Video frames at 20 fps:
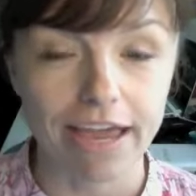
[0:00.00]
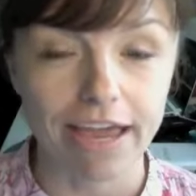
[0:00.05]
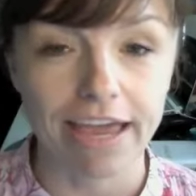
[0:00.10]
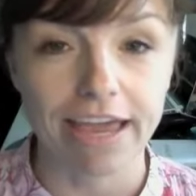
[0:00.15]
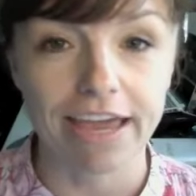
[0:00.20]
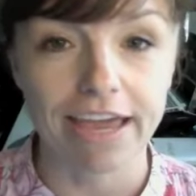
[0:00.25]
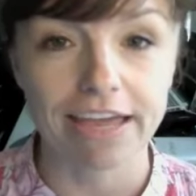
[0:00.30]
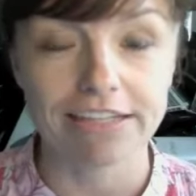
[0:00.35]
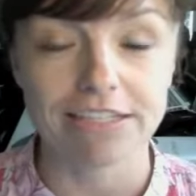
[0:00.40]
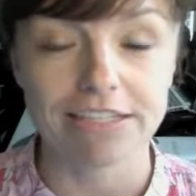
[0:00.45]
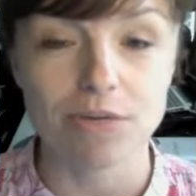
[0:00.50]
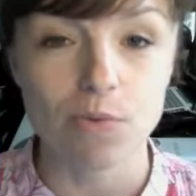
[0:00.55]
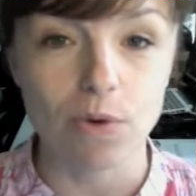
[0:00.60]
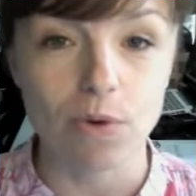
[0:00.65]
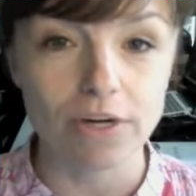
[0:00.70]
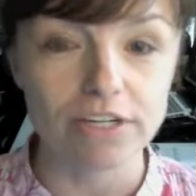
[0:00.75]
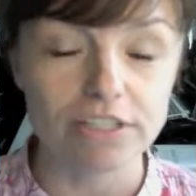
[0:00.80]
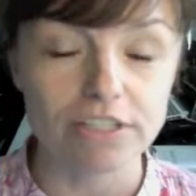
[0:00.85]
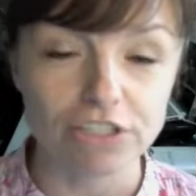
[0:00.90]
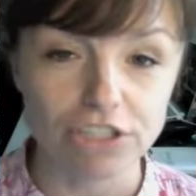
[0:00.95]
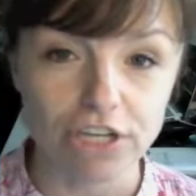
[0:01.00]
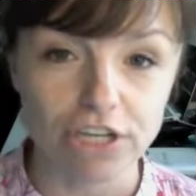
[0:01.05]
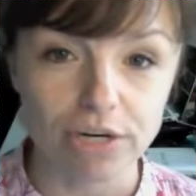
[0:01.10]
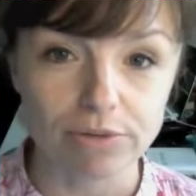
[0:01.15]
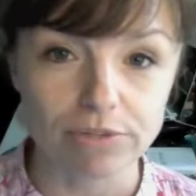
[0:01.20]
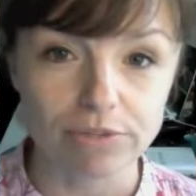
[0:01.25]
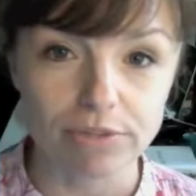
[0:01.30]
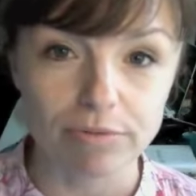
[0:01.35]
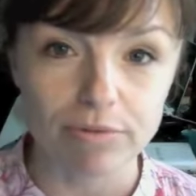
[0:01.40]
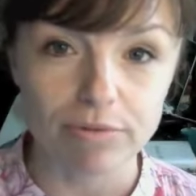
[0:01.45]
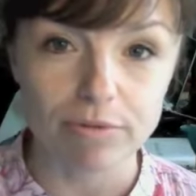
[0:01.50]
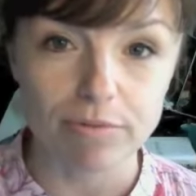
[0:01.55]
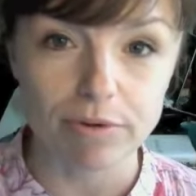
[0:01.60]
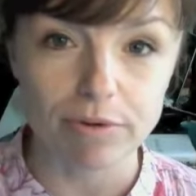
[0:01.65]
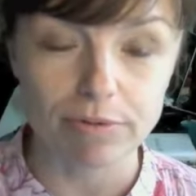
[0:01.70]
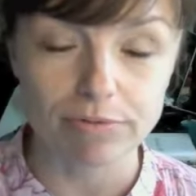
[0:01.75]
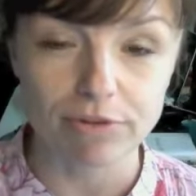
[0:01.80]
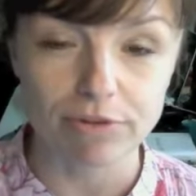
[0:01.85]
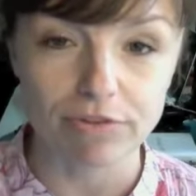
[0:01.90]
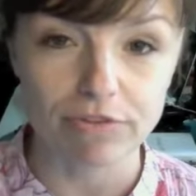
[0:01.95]
and he wanted to share it with some of the
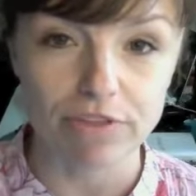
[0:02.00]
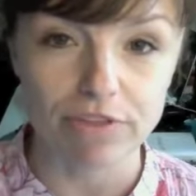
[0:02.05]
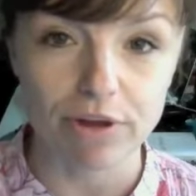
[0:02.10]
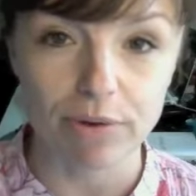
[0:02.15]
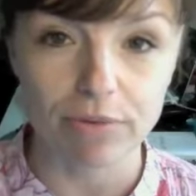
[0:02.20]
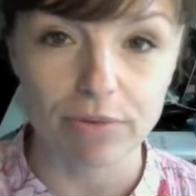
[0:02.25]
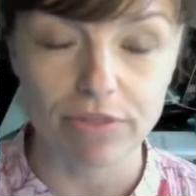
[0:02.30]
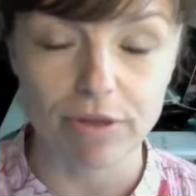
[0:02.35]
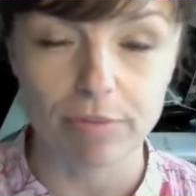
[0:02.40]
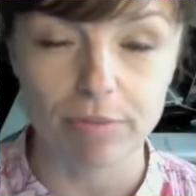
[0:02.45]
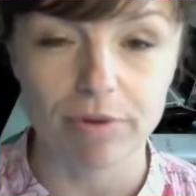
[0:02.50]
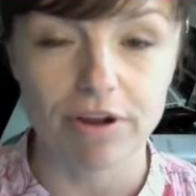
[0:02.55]
peeps over there with him.